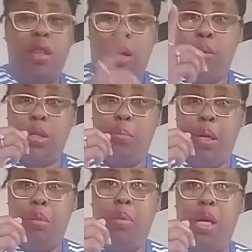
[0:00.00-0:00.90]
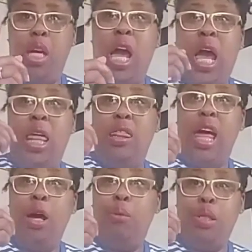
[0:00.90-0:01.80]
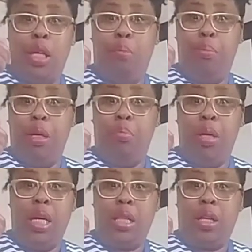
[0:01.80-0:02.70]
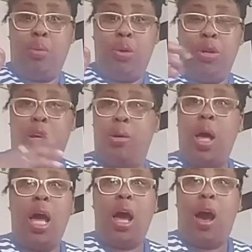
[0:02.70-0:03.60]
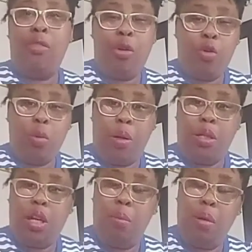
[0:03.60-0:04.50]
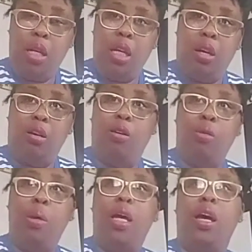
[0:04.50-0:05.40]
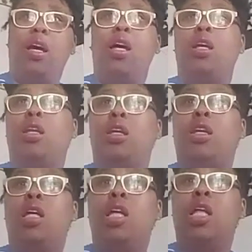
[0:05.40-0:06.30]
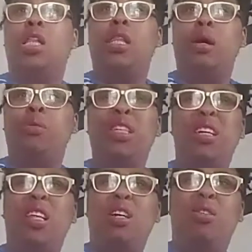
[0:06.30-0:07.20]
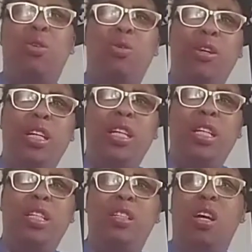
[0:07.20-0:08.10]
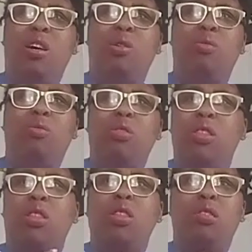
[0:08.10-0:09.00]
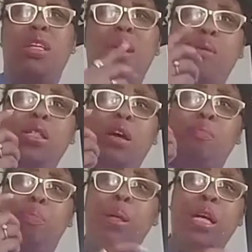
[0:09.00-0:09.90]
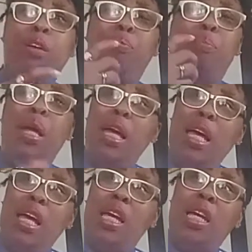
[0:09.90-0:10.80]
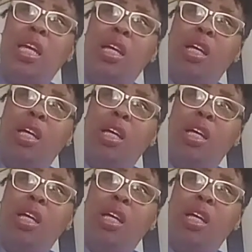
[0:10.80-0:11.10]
That was a big B. That was a big B at that window. I thought it was about to come in here. Oh my God. Was that like a hornet? No. That was a big B.